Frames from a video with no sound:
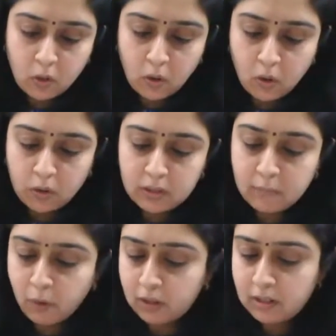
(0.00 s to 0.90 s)
on the
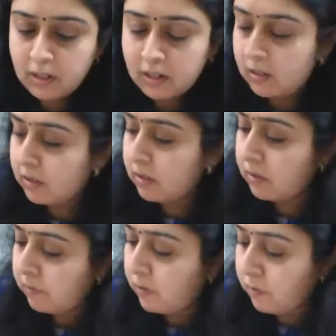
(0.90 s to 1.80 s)
bottle
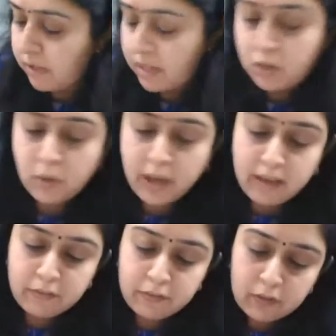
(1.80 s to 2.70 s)
from where you
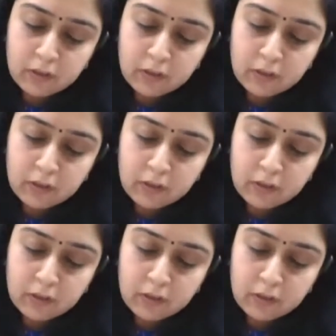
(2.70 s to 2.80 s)
have